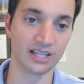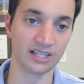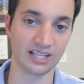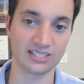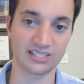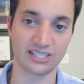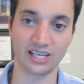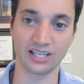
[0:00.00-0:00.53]

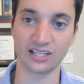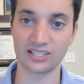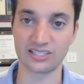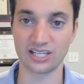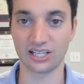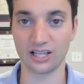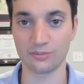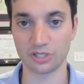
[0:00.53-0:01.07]
Let's see it. Let's
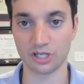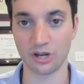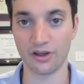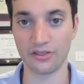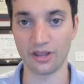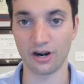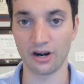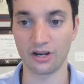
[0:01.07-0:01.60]
see Clemson go
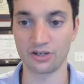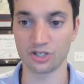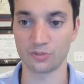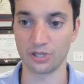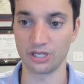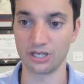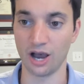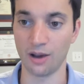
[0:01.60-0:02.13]
out there and just
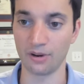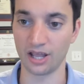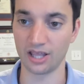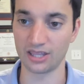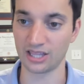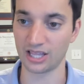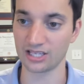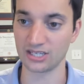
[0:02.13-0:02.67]
be dominant. I
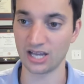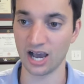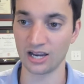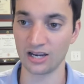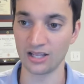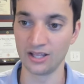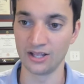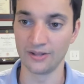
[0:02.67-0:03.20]
think that's
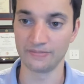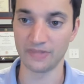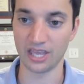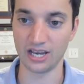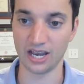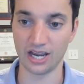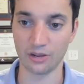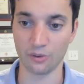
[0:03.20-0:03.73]
not
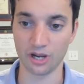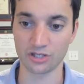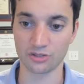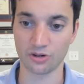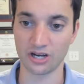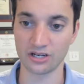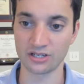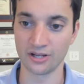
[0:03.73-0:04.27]
in any way a
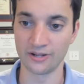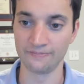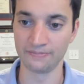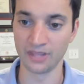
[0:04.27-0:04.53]
stretch.